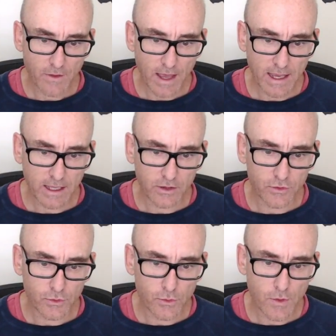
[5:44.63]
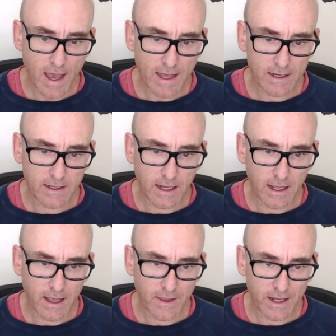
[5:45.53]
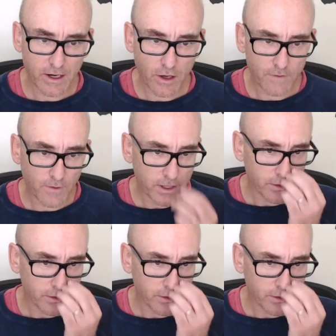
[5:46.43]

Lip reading: they do that, how they notify